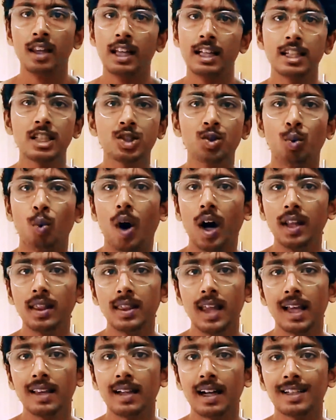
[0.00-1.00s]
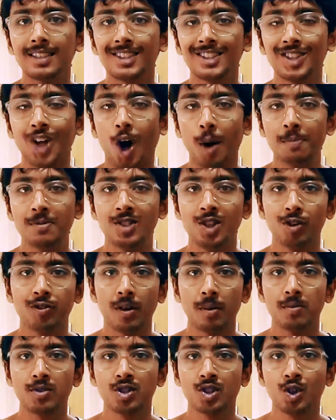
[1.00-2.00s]
There is one thing that stops you
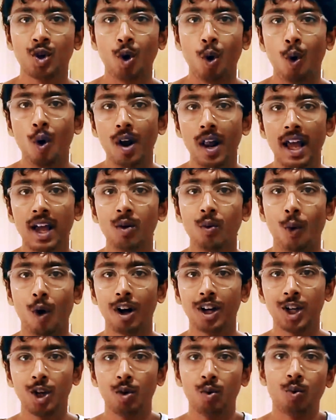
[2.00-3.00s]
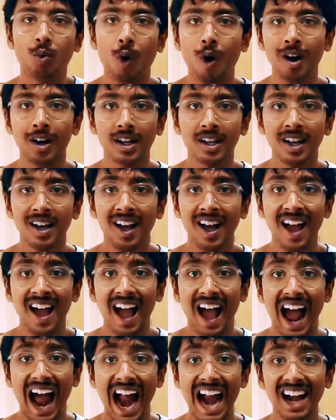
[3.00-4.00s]
from scoring what you want,
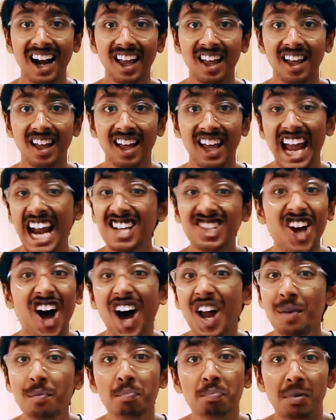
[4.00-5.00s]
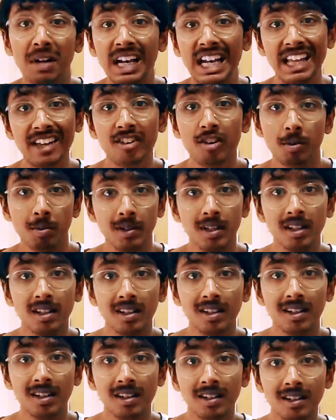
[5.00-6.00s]
and it's
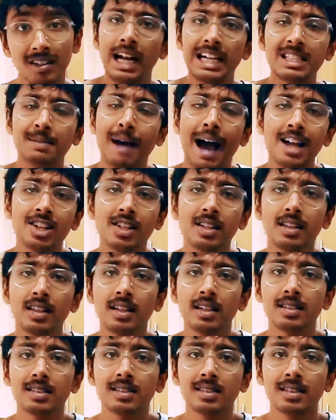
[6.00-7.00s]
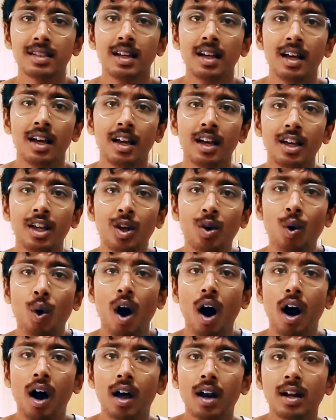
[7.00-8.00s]
unbelievable. Let's imagine this. You
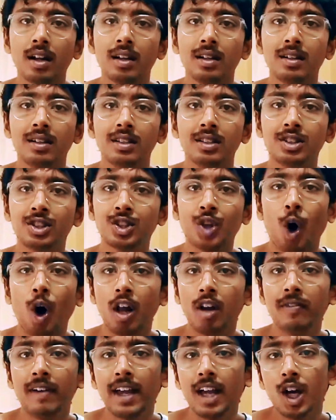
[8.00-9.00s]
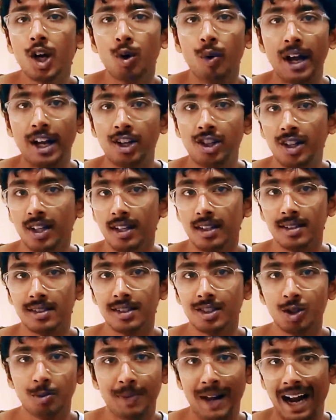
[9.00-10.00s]
are solving
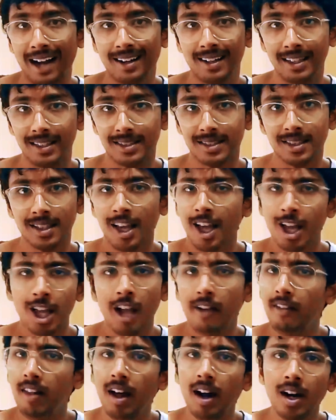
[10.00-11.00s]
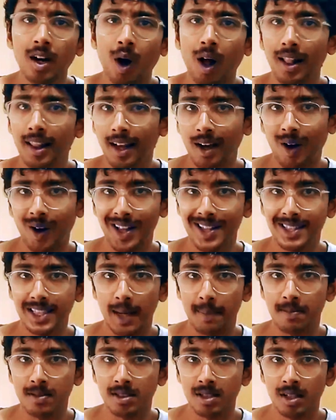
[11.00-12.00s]
questions to practice. You've learned all the
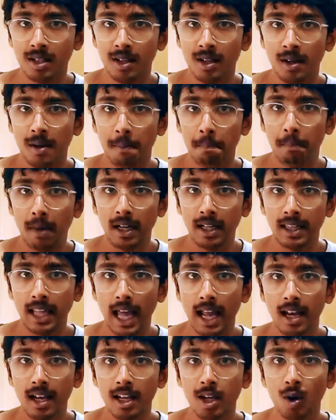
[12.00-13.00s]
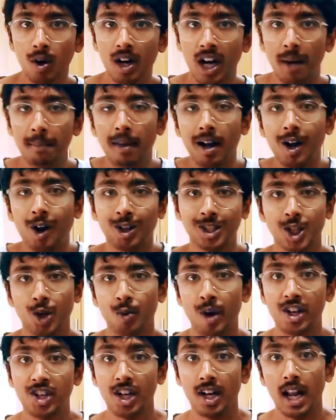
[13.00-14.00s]
concepts, but then you come across a
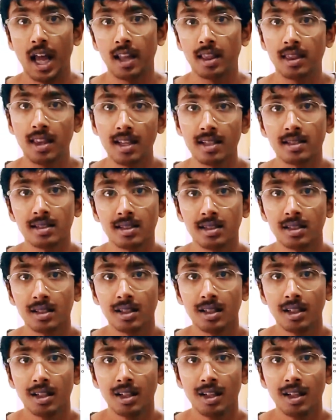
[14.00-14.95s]
question like this